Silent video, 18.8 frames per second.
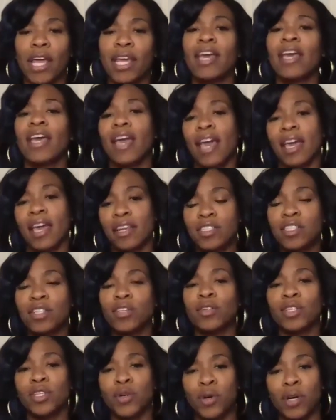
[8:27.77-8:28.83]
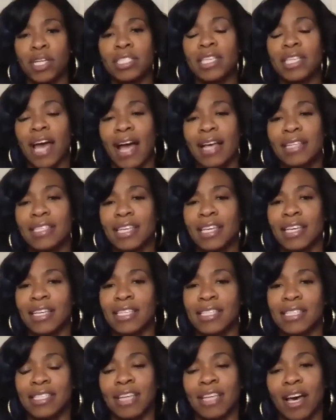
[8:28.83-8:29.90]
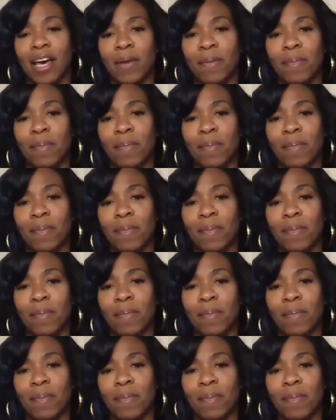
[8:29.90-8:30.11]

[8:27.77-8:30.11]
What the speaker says: and until your task is done.